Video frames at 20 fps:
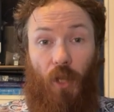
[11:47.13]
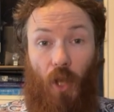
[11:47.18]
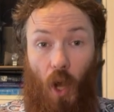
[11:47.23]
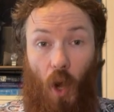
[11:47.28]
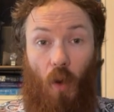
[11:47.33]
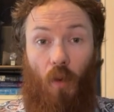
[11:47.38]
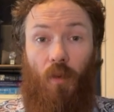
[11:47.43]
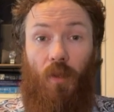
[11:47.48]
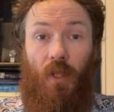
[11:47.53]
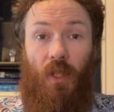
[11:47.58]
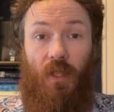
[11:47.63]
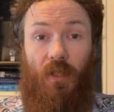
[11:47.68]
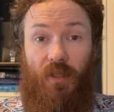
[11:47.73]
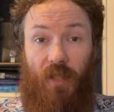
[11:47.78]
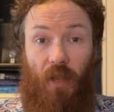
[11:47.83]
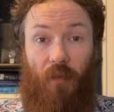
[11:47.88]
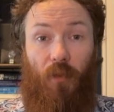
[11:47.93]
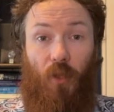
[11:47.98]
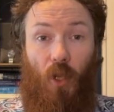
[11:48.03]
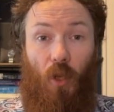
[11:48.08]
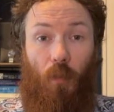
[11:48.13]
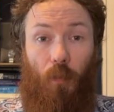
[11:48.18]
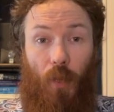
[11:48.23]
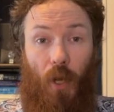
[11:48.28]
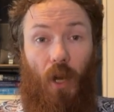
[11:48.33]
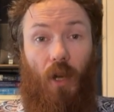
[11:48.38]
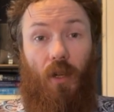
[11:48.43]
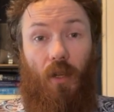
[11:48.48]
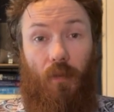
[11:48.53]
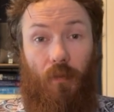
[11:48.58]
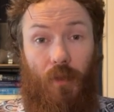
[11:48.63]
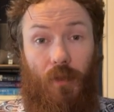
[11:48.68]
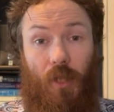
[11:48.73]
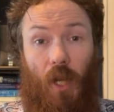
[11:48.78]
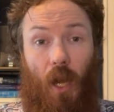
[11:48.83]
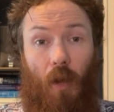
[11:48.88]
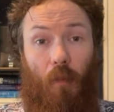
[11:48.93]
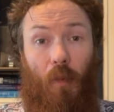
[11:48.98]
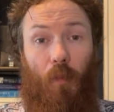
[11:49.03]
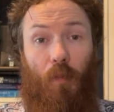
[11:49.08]
The only difficult part of
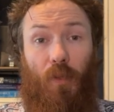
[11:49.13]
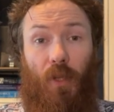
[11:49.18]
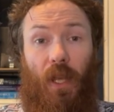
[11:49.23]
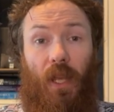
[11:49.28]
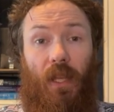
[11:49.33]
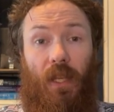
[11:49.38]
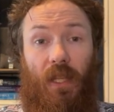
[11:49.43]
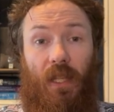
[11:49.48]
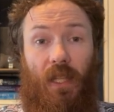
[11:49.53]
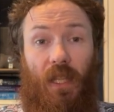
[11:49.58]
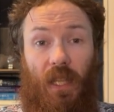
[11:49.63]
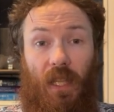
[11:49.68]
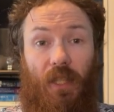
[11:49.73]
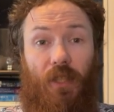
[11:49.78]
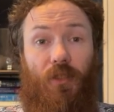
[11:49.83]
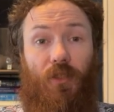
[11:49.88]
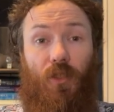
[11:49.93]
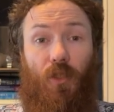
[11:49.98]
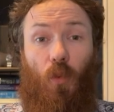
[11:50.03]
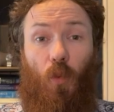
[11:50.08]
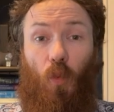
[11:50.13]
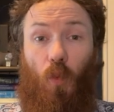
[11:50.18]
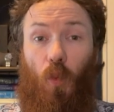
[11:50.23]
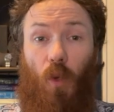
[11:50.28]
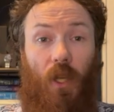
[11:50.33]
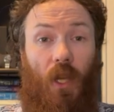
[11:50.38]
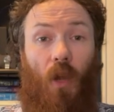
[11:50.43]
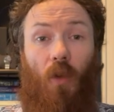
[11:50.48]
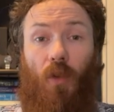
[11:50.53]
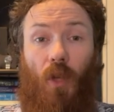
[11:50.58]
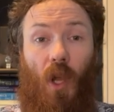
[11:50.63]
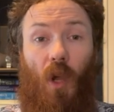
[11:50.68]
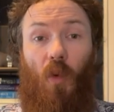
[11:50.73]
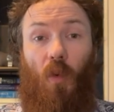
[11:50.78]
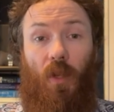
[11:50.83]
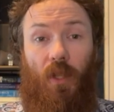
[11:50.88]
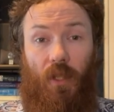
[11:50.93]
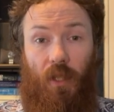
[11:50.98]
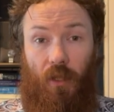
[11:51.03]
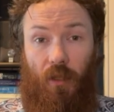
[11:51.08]
retirement planning is we don't know
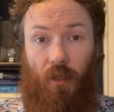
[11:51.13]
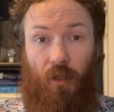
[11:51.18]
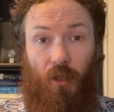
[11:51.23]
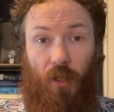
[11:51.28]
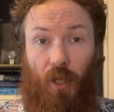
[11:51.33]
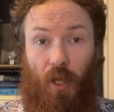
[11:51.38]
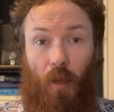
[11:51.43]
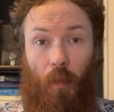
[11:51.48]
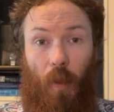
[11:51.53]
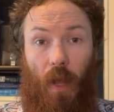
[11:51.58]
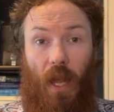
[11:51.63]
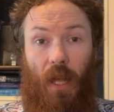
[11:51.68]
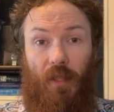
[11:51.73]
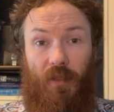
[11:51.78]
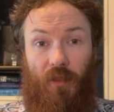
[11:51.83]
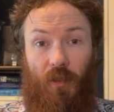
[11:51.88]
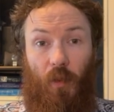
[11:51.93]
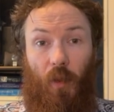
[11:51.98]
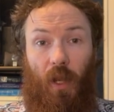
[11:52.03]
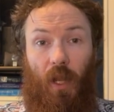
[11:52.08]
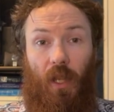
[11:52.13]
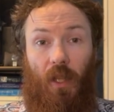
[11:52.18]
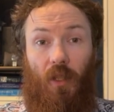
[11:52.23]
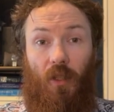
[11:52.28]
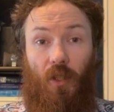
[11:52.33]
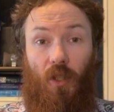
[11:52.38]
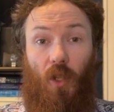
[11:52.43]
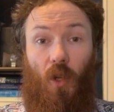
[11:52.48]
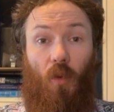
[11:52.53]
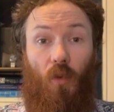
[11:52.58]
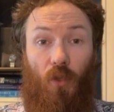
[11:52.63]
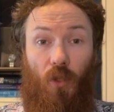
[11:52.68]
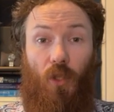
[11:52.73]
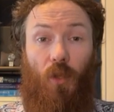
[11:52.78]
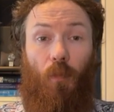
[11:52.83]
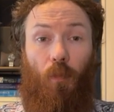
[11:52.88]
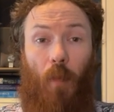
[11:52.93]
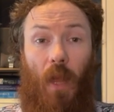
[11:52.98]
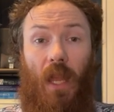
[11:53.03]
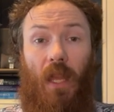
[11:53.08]
what year you're going to pass away.
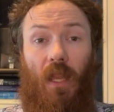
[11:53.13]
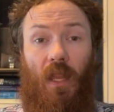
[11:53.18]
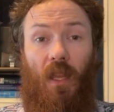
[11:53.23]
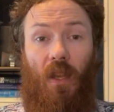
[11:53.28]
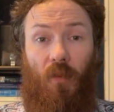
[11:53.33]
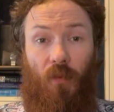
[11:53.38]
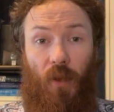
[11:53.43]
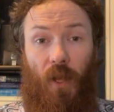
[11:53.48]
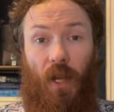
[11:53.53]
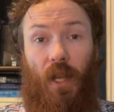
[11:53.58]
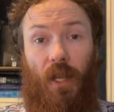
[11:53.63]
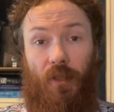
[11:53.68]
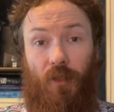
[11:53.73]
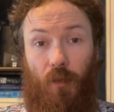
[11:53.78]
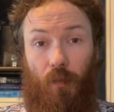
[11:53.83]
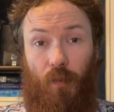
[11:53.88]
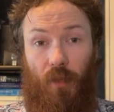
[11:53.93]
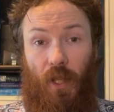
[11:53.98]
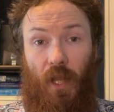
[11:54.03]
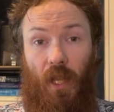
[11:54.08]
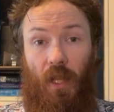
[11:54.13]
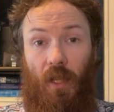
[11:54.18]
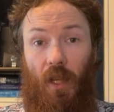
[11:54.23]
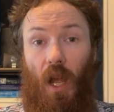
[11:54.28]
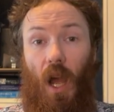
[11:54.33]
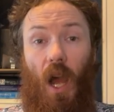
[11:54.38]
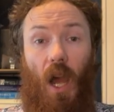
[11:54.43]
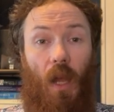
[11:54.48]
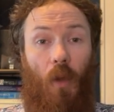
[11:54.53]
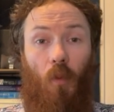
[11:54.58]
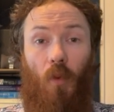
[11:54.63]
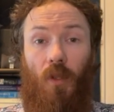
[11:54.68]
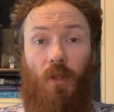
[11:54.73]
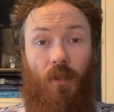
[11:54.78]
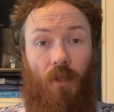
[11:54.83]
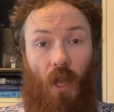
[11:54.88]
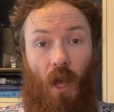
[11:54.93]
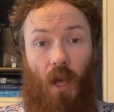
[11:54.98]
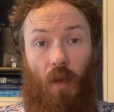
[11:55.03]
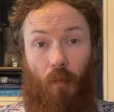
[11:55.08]
You making a financial plan, I will
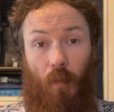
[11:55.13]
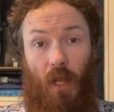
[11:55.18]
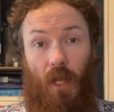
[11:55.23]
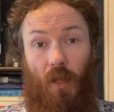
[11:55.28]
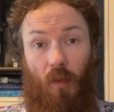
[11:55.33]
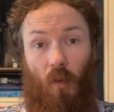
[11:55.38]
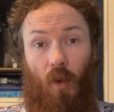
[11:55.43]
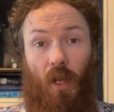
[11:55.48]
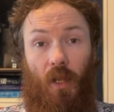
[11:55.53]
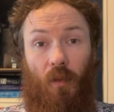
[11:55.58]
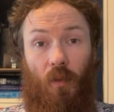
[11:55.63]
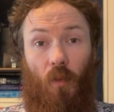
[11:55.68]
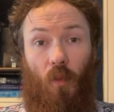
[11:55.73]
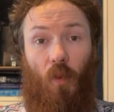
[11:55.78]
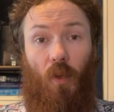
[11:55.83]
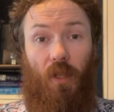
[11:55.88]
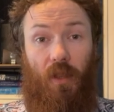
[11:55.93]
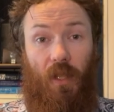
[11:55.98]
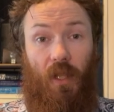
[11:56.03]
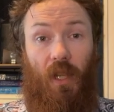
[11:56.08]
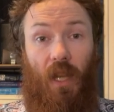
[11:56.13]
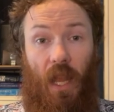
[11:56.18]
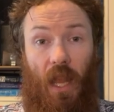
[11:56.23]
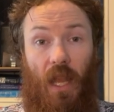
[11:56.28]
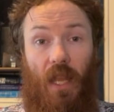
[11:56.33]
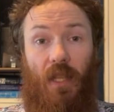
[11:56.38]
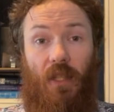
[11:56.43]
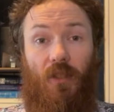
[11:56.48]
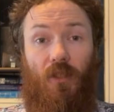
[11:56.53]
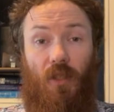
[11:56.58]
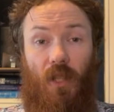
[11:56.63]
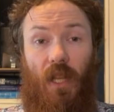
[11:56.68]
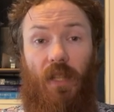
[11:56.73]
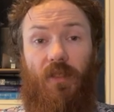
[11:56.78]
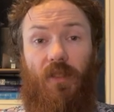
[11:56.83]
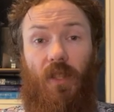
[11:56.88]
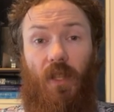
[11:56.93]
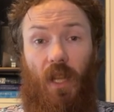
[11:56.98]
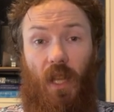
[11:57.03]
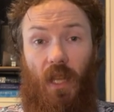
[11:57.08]
not make one with an age
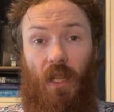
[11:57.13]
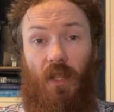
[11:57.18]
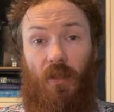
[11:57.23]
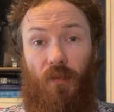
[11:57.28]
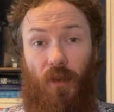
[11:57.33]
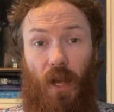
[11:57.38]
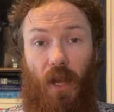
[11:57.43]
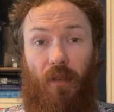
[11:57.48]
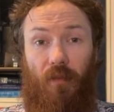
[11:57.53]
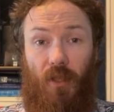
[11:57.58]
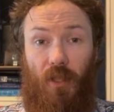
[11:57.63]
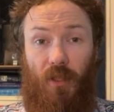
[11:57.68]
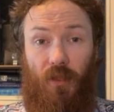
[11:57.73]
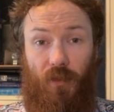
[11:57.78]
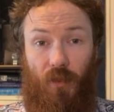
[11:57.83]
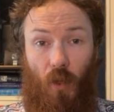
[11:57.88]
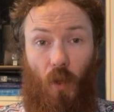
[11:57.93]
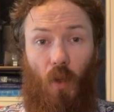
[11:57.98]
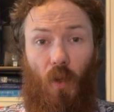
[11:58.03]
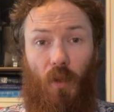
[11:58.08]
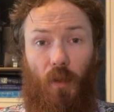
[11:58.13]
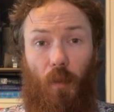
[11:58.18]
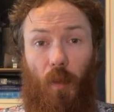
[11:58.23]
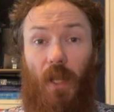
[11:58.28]
less than 85 years old.